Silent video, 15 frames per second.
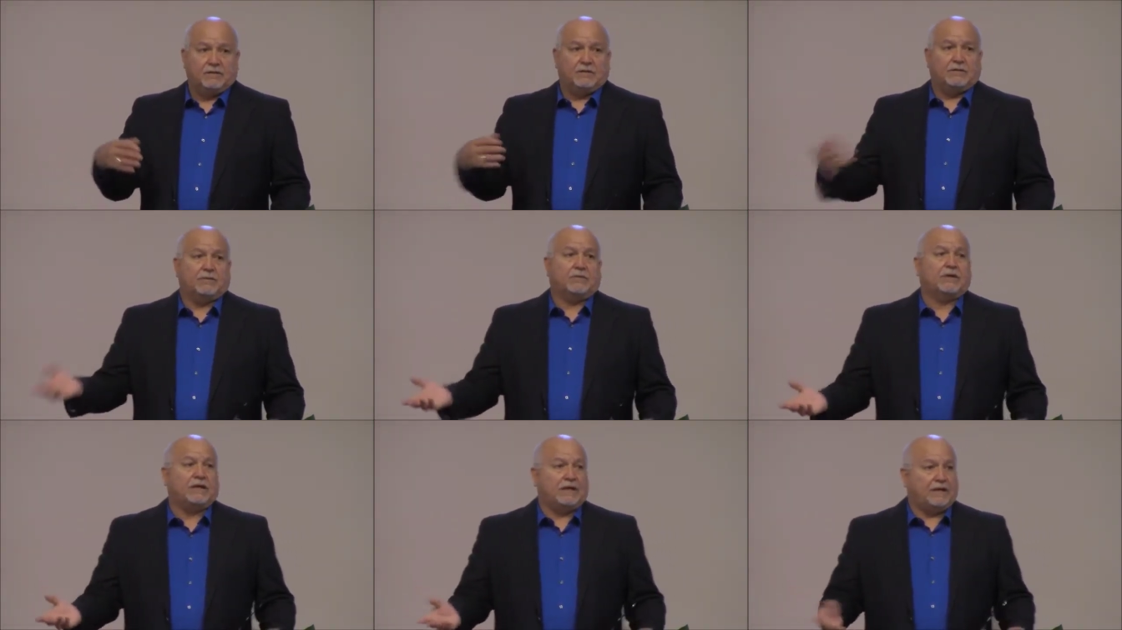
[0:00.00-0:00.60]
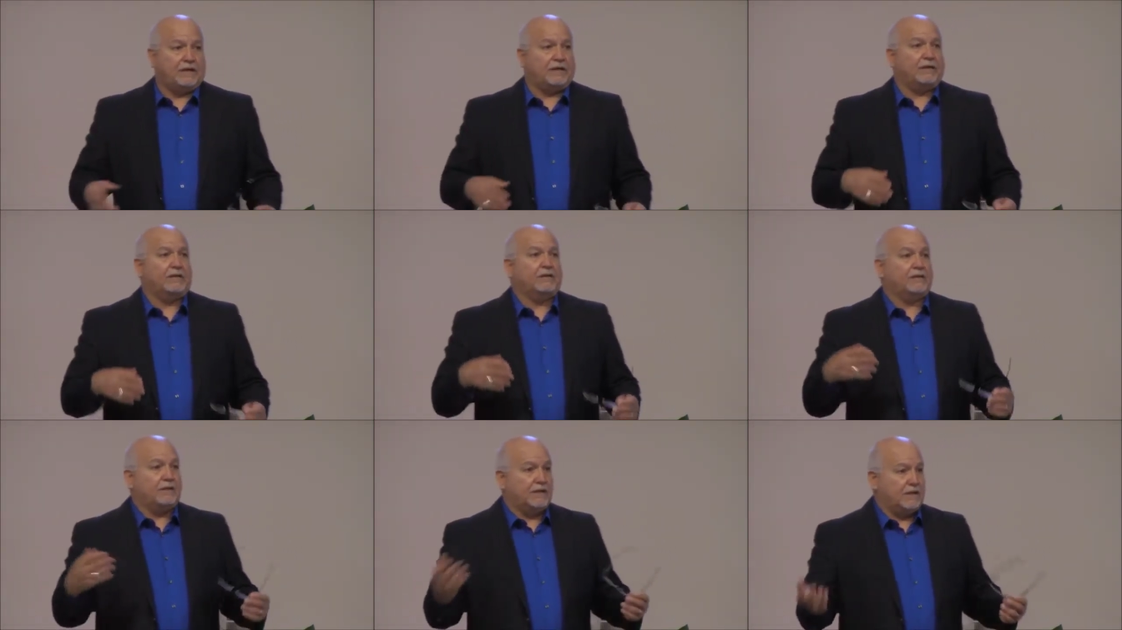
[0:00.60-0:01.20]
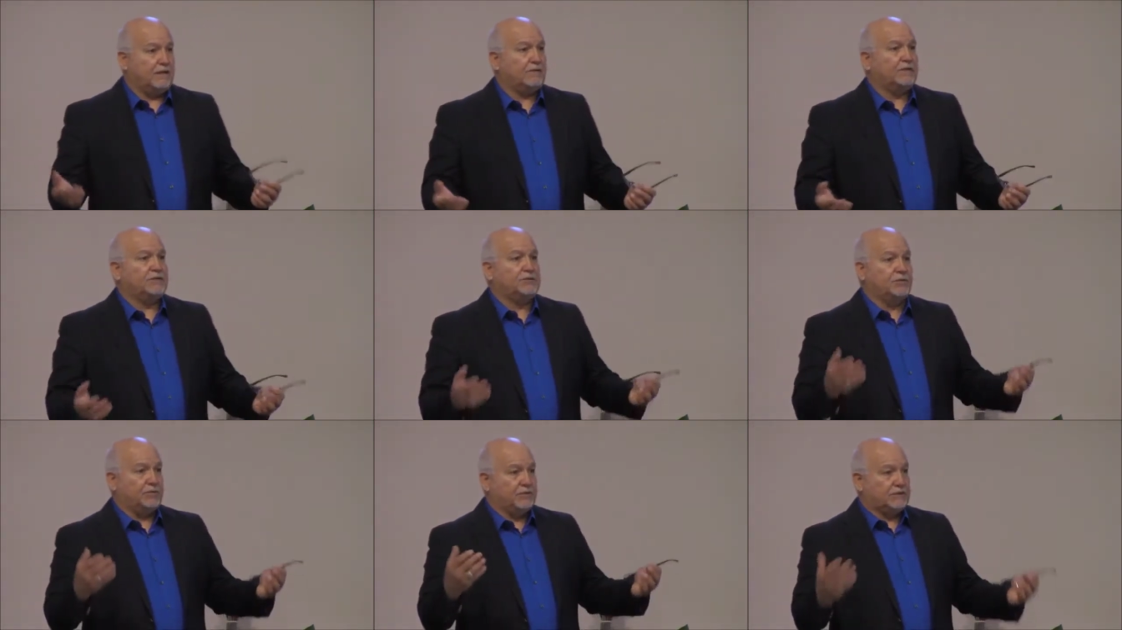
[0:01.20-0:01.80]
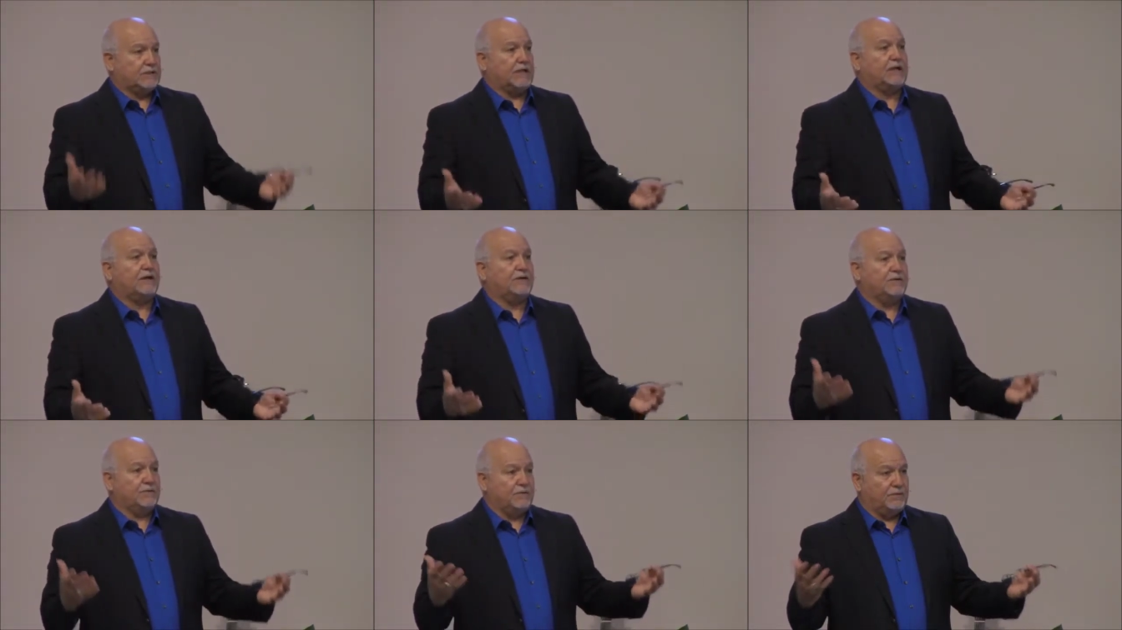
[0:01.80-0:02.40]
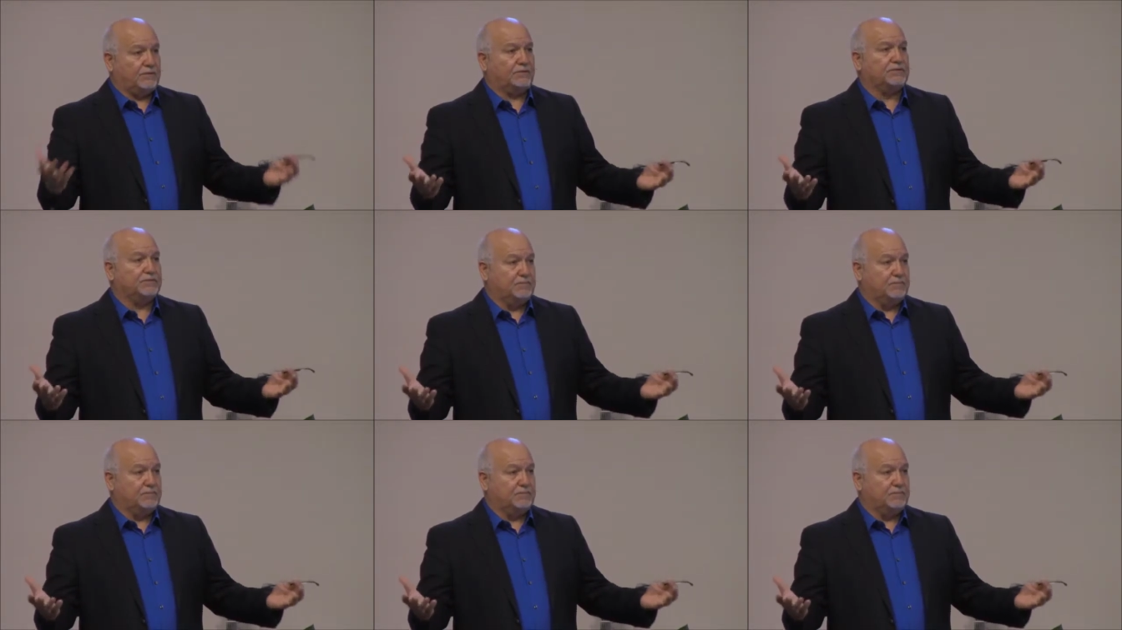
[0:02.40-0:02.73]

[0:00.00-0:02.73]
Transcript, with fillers: okay, now that you're retired, you know it's,